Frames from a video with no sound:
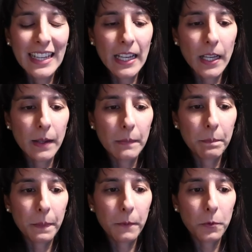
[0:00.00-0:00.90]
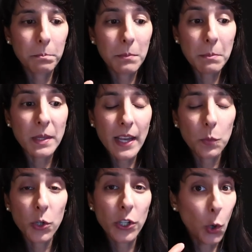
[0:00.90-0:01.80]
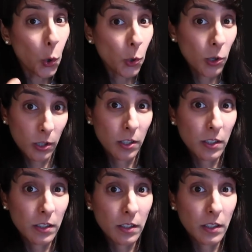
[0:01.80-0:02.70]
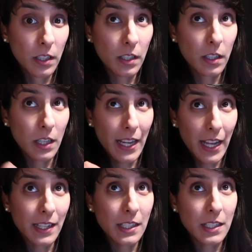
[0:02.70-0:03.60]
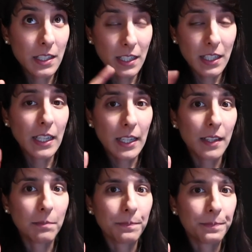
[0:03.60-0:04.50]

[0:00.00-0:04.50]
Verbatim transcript: Um, remember that word all next year.